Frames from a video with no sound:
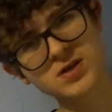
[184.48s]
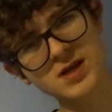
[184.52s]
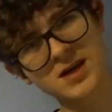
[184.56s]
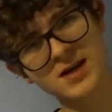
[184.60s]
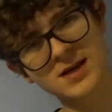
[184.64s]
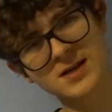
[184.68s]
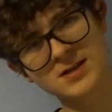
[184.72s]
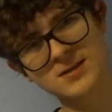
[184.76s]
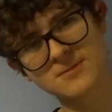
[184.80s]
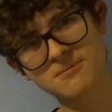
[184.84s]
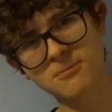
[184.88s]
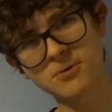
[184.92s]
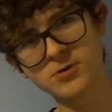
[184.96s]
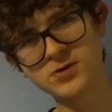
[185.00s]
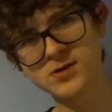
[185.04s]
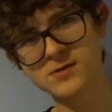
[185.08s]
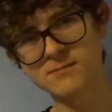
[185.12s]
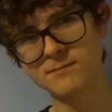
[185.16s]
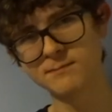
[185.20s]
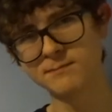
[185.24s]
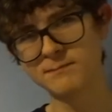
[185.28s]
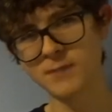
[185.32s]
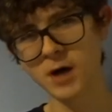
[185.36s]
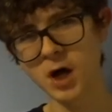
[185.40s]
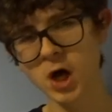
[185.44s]
kids
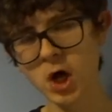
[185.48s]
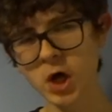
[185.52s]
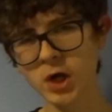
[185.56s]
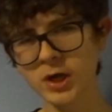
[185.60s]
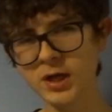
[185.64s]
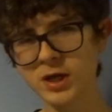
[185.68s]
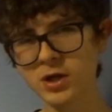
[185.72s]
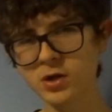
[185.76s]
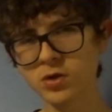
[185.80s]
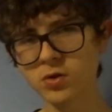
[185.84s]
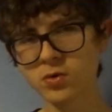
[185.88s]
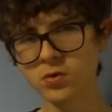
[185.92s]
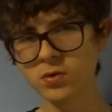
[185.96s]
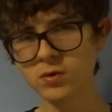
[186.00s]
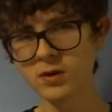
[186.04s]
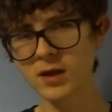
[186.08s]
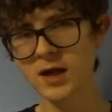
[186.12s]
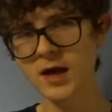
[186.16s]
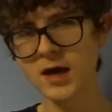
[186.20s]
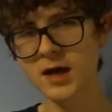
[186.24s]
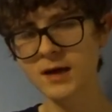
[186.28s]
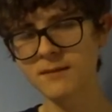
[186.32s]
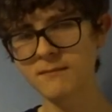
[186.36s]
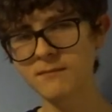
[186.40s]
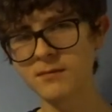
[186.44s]
watching Barney and all
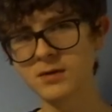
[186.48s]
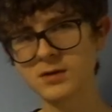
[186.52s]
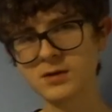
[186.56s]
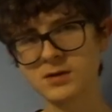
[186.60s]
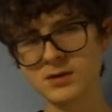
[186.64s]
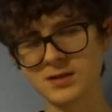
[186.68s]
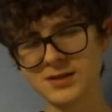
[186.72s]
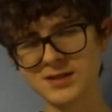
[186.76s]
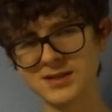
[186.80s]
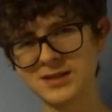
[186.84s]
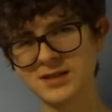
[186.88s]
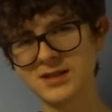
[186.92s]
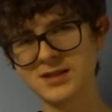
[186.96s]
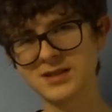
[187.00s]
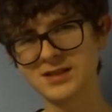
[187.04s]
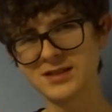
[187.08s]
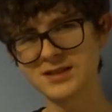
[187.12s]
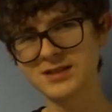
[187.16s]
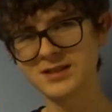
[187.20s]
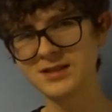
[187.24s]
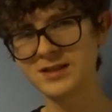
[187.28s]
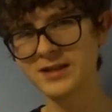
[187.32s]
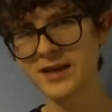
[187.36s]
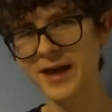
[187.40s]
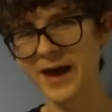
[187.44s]
that?
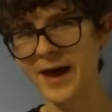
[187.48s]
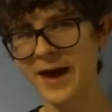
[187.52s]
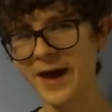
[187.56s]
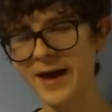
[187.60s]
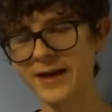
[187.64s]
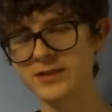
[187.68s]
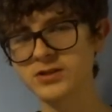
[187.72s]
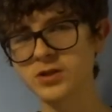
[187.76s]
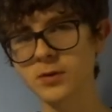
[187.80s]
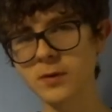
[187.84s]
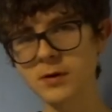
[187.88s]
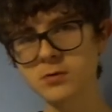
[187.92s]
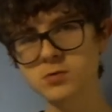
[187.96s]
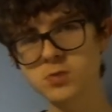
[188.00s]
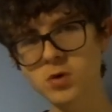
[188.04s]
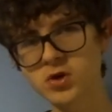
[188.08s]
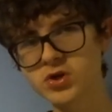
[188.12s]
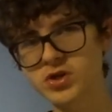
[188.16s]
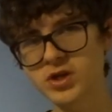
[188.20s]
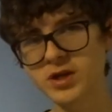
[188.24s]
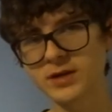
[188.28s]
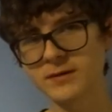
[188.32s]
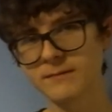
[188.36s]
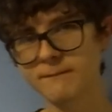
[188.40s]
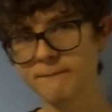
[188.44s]
Yeah, so I was
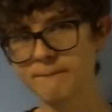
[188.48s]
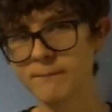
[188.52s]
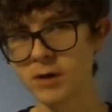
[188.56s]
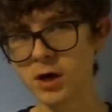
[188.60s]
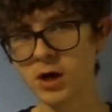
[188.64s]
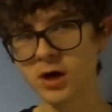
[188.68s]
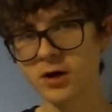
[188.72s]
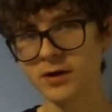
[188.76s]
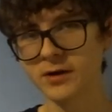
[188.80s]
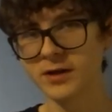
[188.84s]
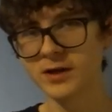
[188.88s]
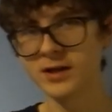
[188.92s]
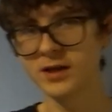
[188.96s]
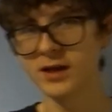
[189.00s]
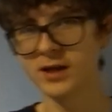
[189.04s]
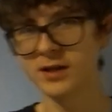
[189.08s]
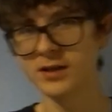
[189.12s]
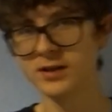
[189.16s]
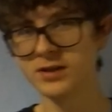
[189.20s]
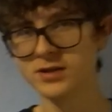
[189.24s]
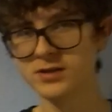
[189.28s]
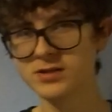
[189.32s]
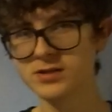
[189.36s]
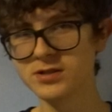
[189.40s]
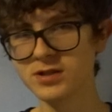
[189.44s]
watching Barney
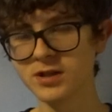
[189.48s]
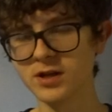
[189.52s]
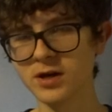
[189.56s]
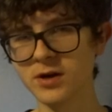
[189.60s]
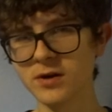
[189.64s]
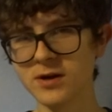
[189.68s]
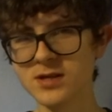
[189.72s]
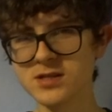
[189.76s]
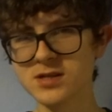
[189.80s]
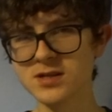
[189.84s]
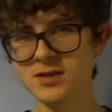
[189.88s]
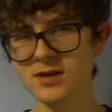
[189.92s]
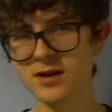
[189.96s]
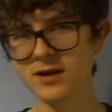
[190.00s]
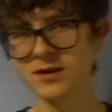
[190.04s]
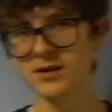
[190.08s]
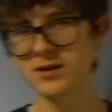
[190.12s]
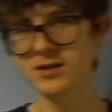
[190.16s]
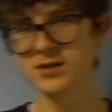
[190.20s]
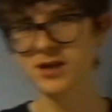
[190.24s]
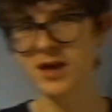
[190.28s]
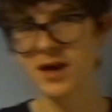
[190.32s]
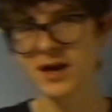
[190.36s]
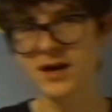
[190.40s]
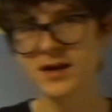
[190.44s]
and, you know, as a
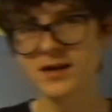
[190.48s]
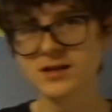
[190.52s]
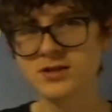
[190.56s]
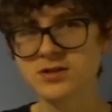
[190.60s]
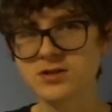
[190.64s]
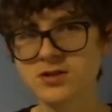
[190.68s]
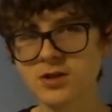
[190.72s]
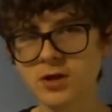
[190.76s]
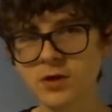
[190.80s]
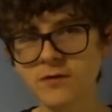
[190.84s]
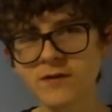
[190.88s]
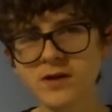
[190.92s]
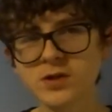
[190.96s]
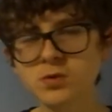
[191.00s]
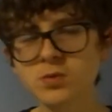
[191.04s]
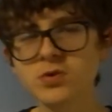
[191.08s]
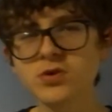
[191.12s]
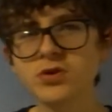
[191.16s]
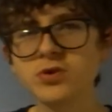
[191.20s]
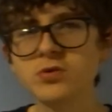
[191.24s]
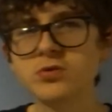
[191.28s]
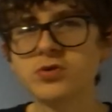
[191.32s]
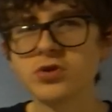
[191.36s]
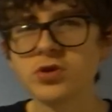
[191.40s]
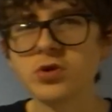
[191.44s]
younger kid, you know, that's
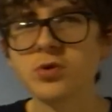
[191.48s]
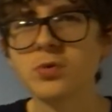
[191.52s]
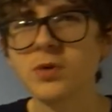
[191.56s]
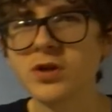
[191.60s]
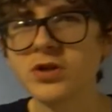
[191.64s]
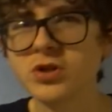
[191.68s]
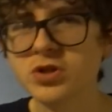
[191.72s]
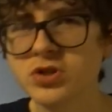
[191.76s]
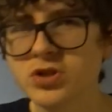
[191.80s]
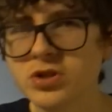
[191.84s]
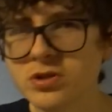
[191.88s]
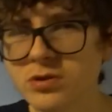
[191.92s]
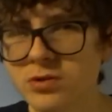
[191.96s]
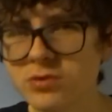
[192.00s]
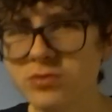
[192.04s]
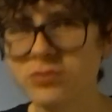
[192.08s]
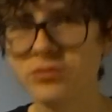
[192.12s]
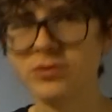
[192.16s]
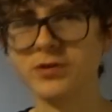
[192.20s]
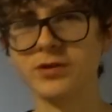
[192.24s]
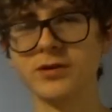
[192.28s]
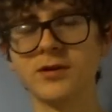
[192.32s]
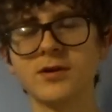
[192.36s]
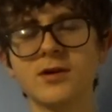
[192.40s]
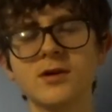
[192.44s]
what you do when you're
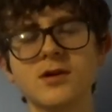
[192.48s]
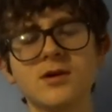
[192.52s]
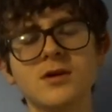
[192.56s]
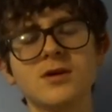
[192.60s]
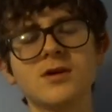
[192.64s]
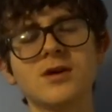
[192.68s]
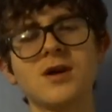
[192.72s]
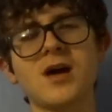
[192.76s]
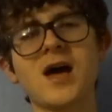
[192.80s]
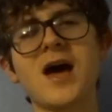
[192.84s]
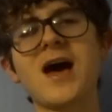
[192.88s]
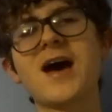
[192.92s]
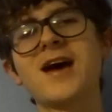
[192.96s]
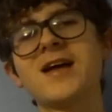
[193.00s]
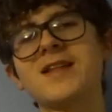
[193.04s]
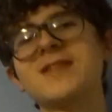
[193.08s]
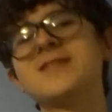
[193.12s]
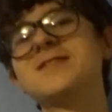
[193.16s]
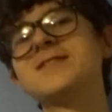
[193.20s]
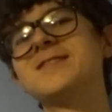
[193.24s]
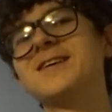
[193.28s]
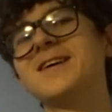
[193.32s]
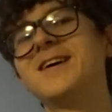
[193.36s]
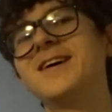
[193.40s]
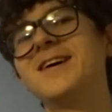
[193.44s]
children. And...